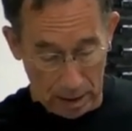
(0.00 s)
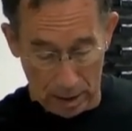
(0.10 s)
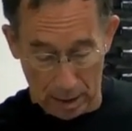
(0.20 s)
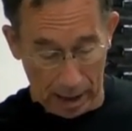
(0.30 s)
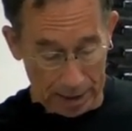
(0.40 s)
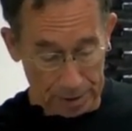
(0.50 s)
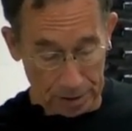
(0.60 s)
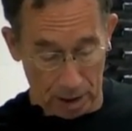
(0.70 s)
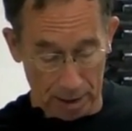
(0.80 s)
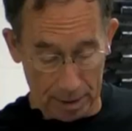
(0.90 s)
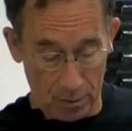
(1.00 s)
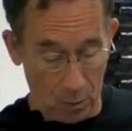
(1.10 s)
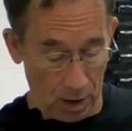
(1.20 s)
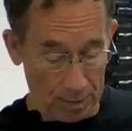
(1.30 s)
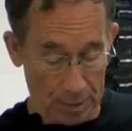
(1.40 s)
Uh, I start it in
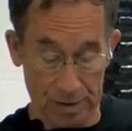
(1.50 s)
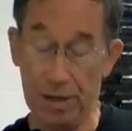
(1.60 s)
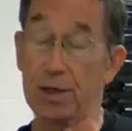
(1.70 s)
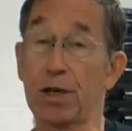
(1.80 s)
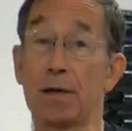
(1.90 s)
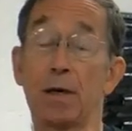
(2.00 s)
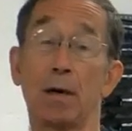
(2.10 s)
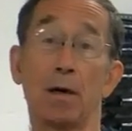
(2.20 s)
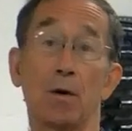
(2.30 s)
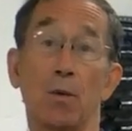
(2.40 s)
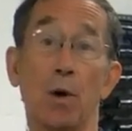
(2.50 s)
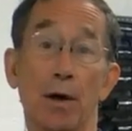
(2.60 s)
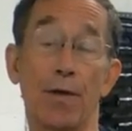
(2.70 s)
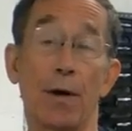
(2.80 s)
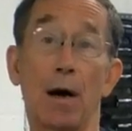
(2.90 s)
one position with
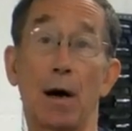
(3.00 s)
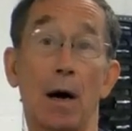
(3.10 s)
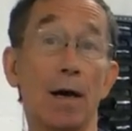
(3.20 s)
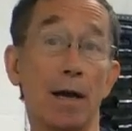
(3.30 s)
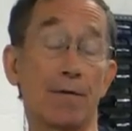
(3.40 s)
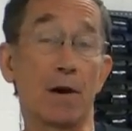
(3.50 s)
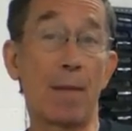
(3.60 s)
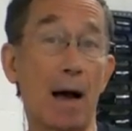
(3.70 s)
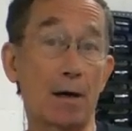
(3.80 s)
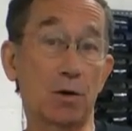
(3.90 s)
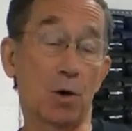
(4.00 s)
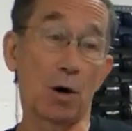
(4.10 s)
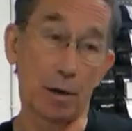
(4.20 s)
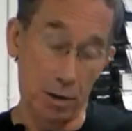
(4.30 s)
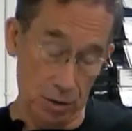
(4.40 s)
uh, a given amount of
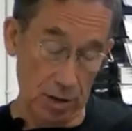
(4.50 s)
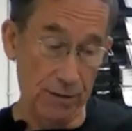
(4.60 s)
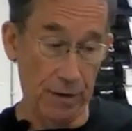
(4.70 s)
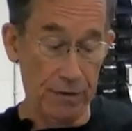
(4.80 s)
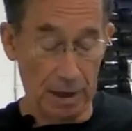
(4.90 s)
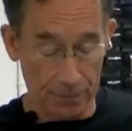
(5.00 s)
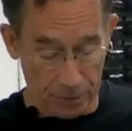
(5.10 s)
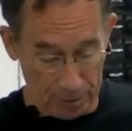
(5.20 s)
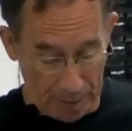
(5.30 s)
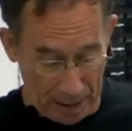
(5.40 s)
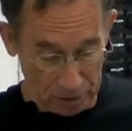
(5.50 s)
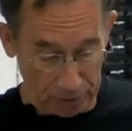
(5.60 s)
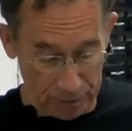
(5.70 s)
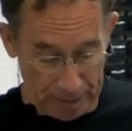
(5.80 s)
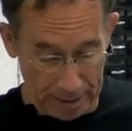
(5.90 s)
torque, usually 15 foot-pounds
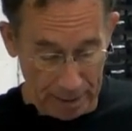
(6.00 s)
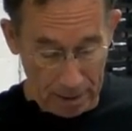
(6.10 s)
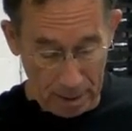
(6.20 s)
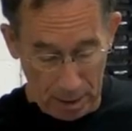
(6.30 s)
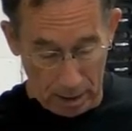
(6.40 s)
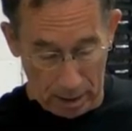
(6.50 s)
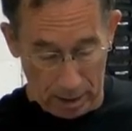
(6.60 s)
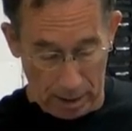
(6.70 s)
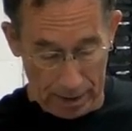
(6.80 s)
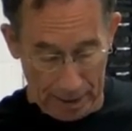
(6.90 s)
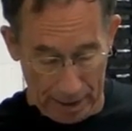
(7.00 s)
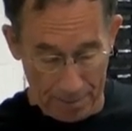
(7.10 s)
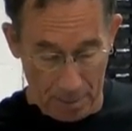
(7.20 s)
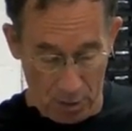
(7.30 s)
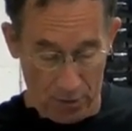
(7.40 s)
for me, uh, and then I
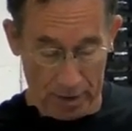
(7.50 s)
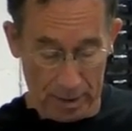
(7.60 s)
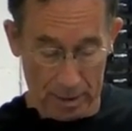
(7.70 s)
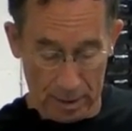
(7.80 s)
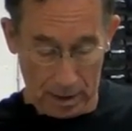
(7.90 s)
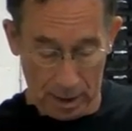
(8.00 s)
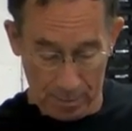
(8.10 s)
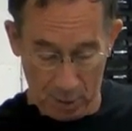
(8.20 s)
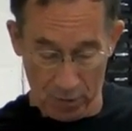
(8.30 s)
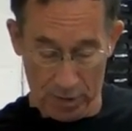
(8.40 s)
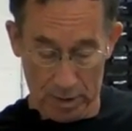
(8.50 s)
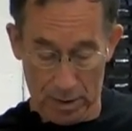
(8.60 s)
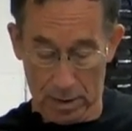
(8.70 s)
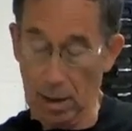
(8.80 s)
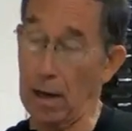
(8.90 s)
move it, I move it,
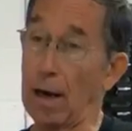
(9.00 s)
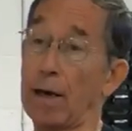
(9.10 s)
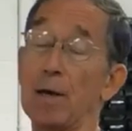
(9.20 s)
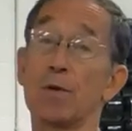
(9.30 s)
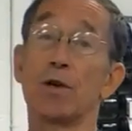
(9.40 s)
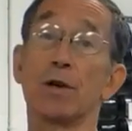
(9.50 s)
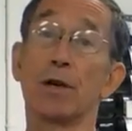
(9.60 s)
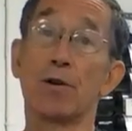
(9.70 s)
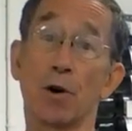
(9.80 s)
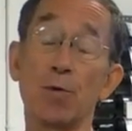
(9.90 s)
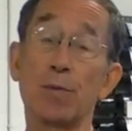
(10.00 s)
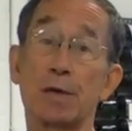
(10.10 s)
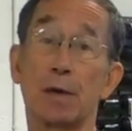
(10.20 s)
and I keep shooting groups.